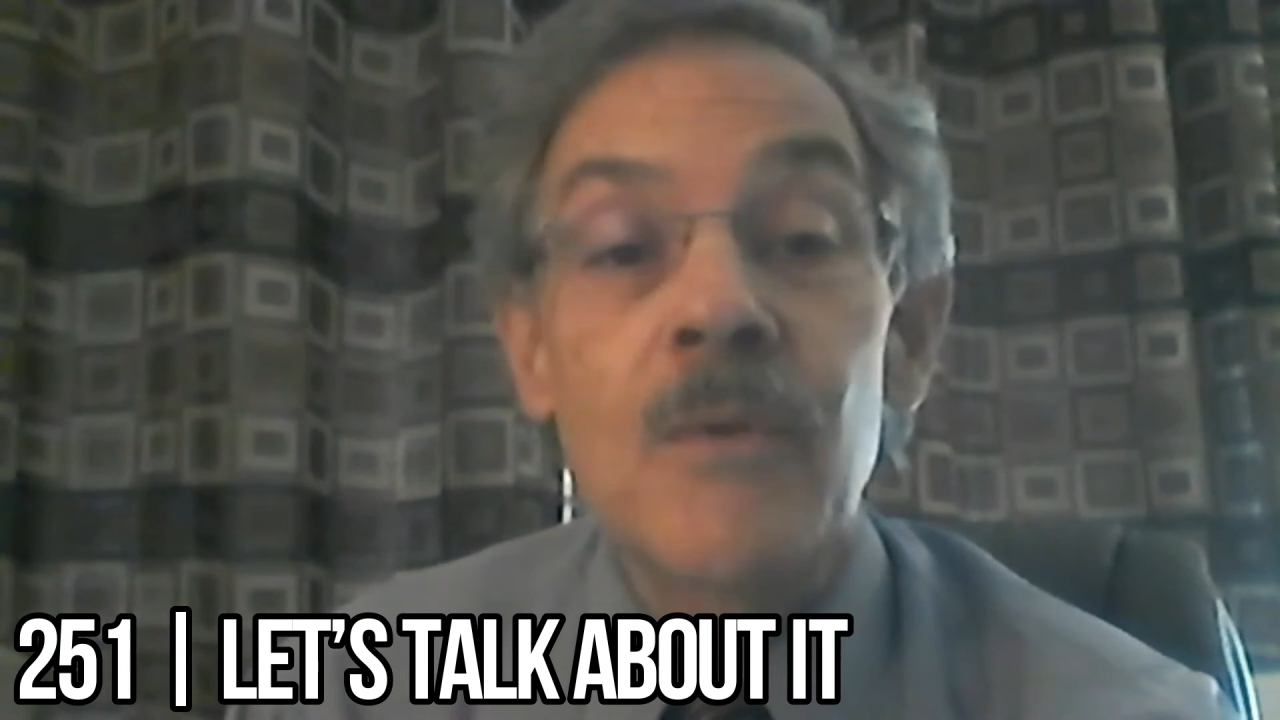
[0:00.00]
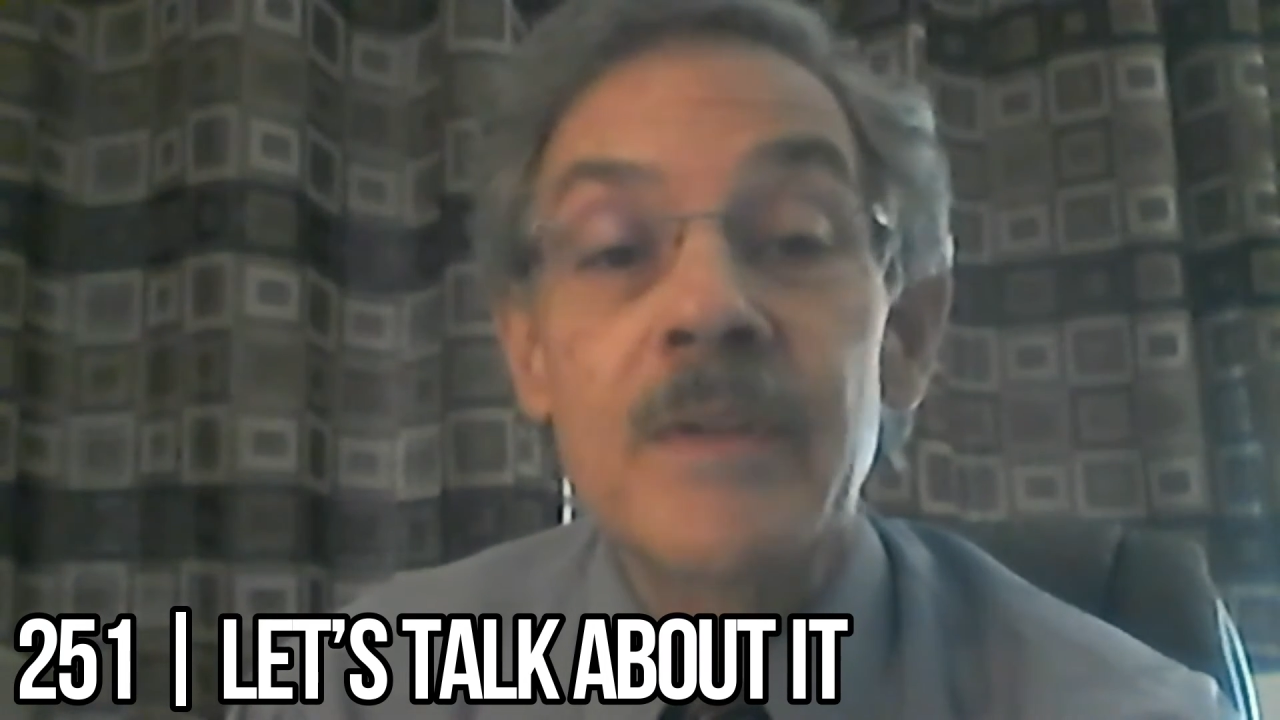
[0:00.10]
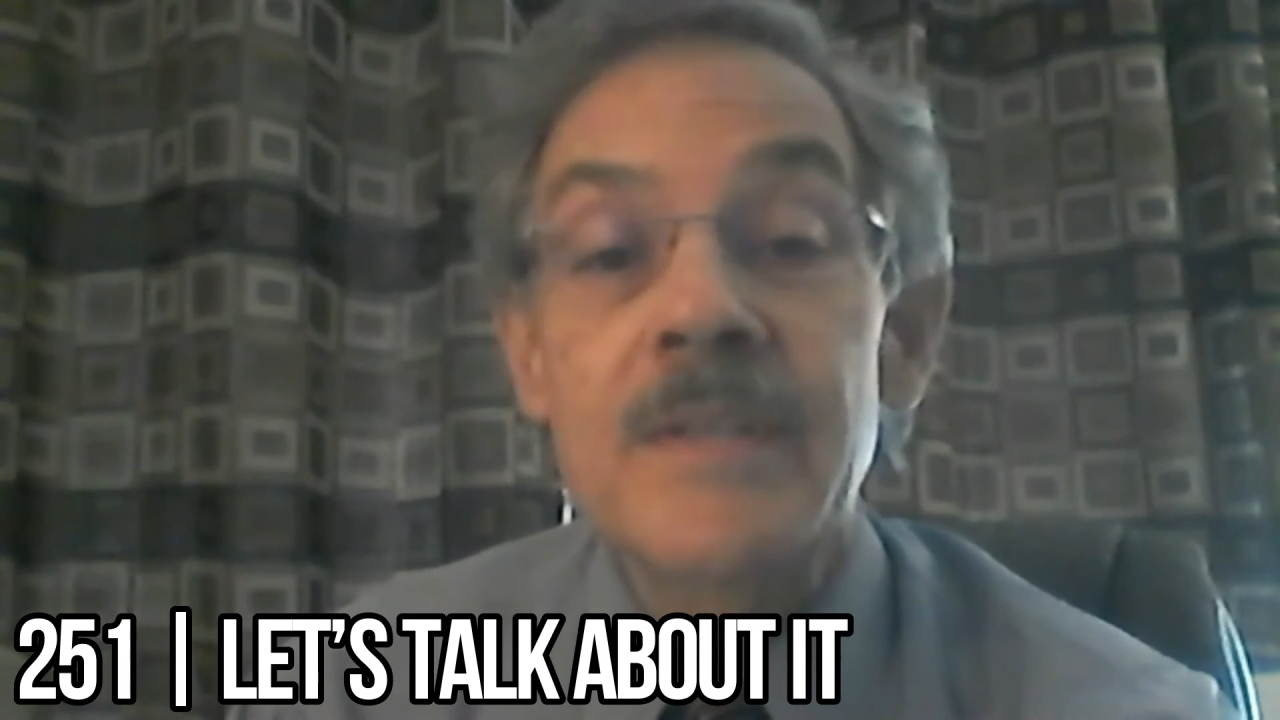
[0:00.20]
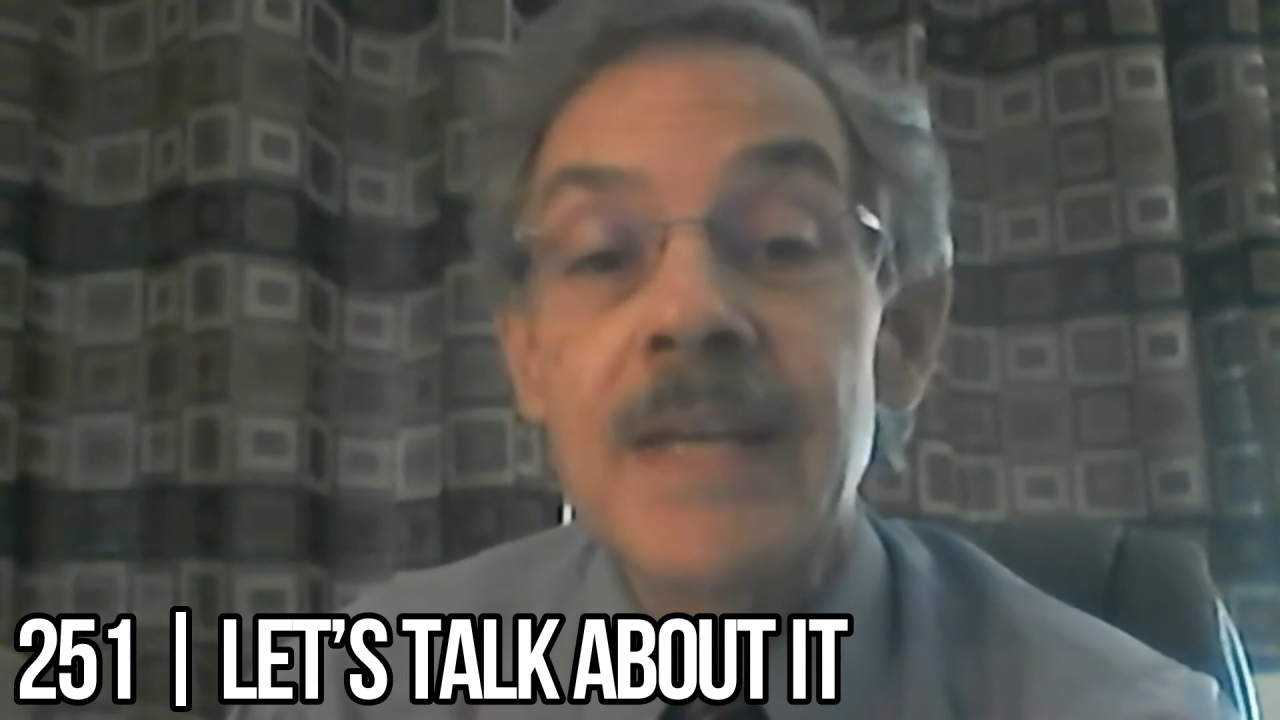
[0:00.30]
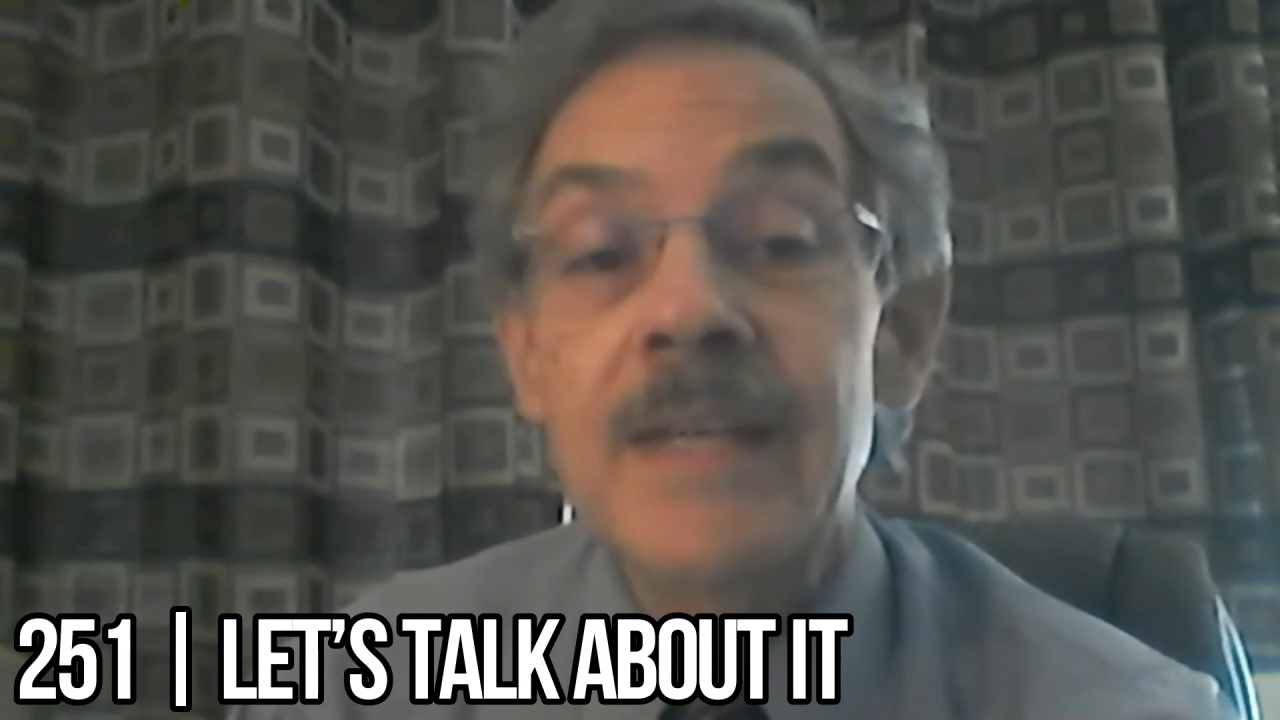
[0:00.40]

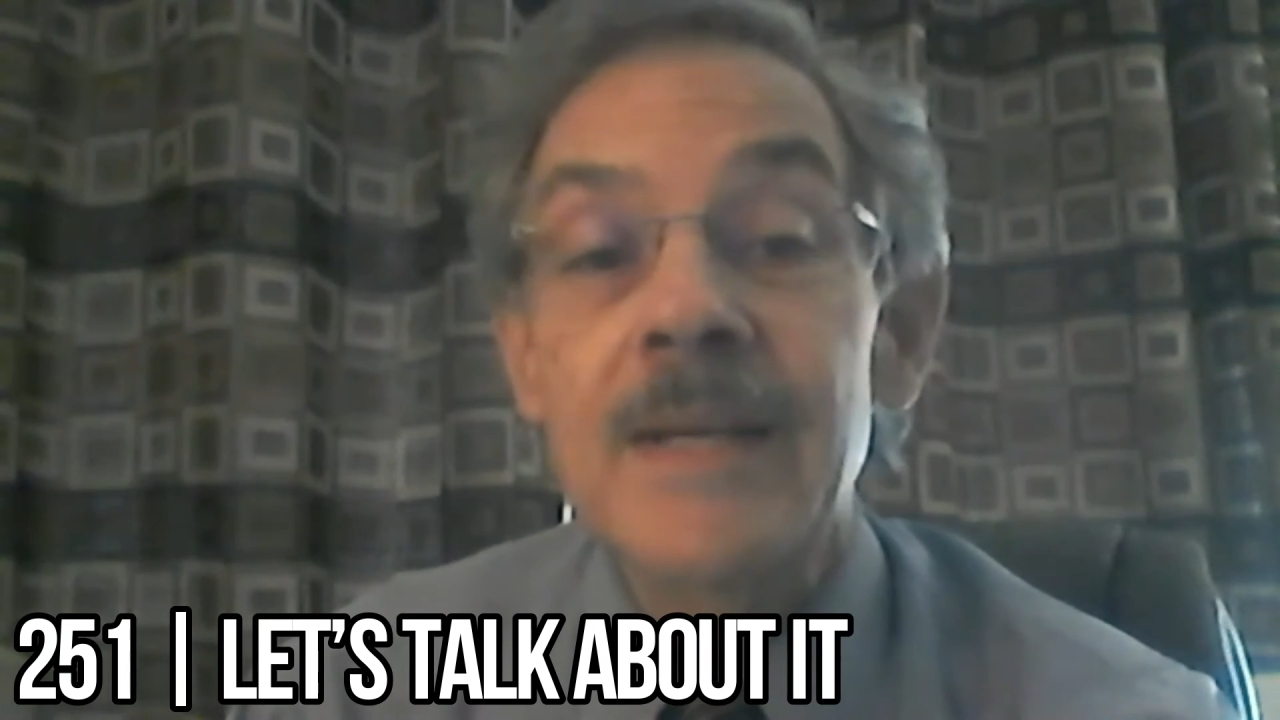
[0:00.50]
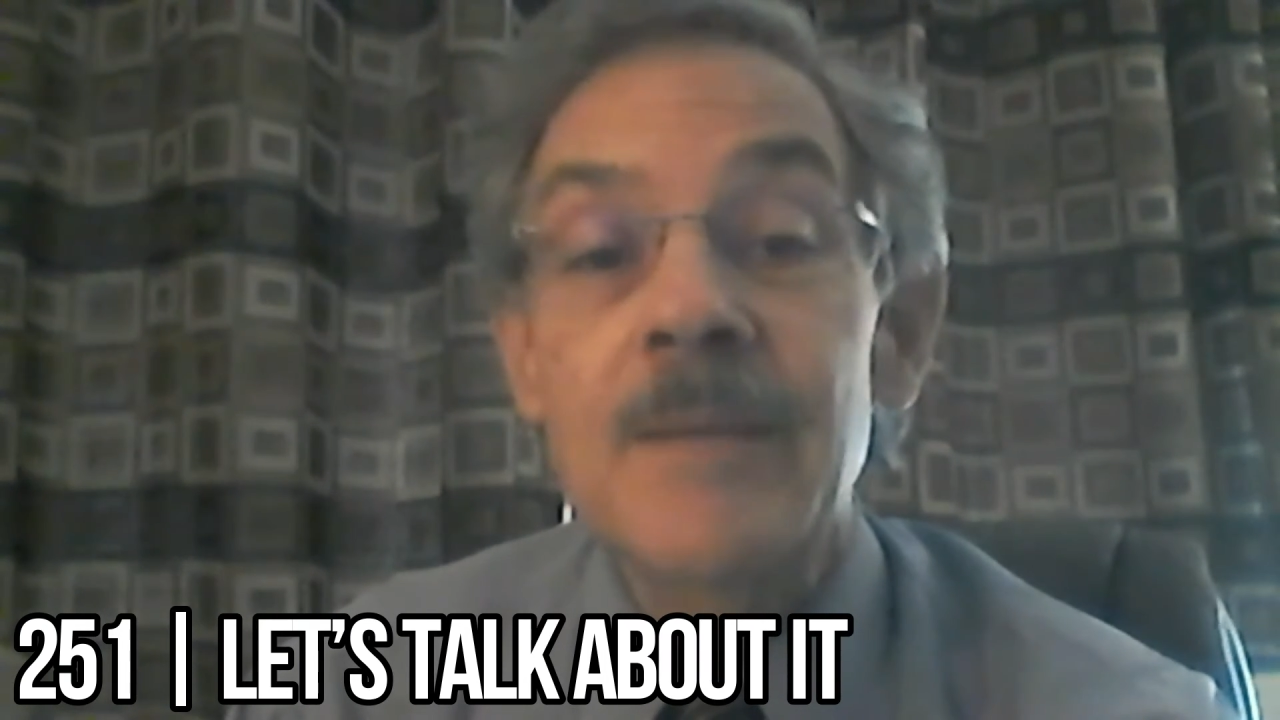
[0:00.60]
with taking a